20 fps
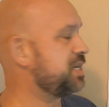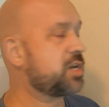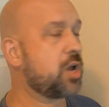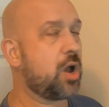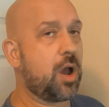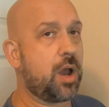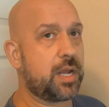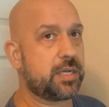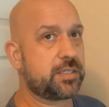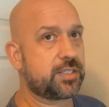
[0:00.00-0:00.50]
be
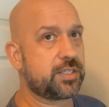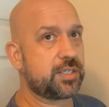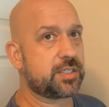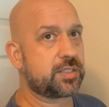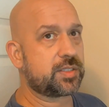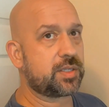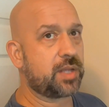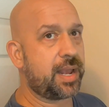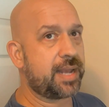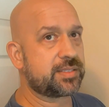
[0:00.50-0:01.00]

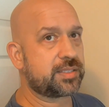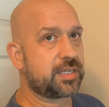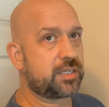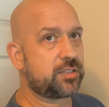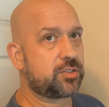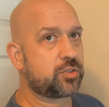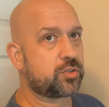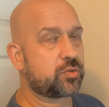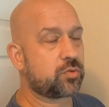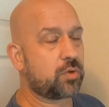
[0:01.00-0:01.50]
conscious as
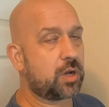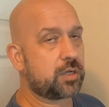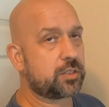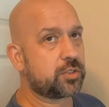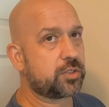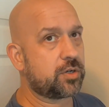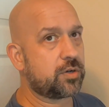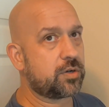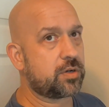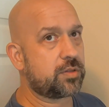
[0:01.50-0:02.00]
I
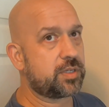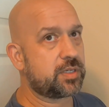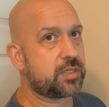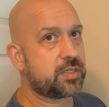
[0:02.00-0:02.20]
structure